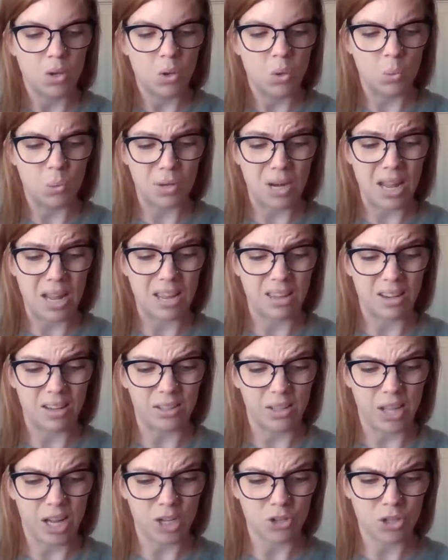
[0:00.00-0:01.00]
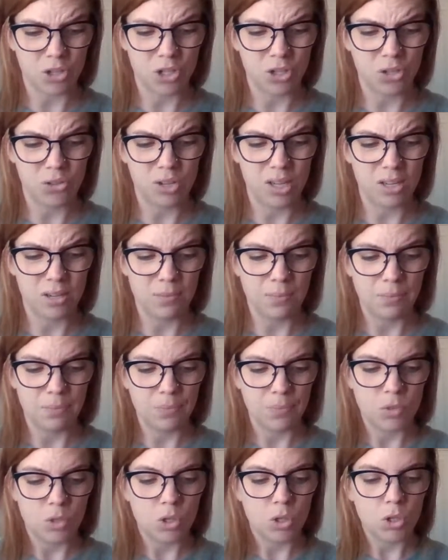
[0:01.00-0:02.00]
Would I get electrocuted?
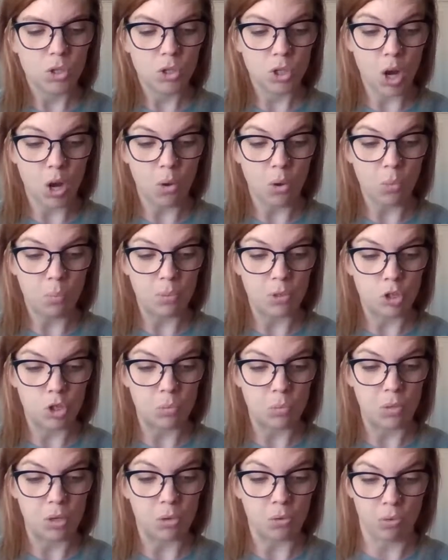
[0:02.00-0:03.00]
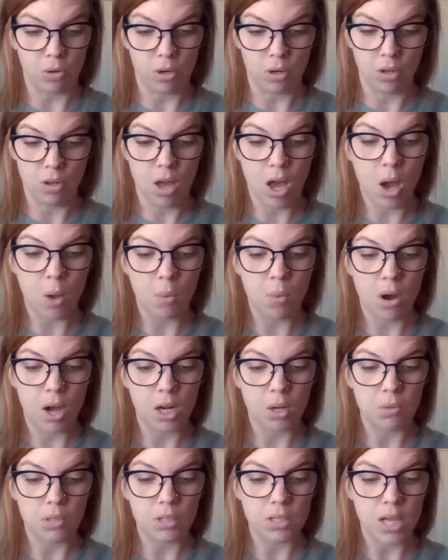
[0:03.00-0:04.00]
No, but you'd be in real hot
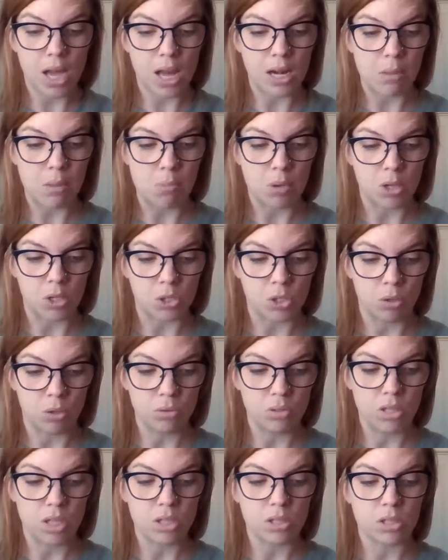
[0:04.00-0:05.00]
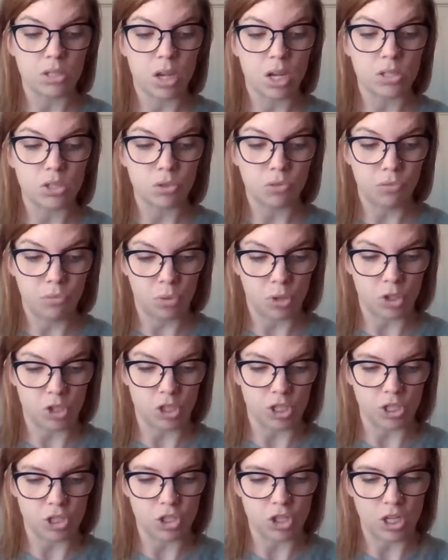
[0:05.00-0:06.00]
water with Daddy because those things cost a
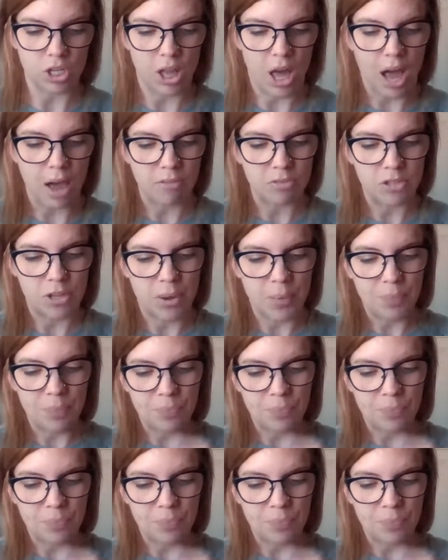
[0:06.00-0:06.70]
fortune, she laughed.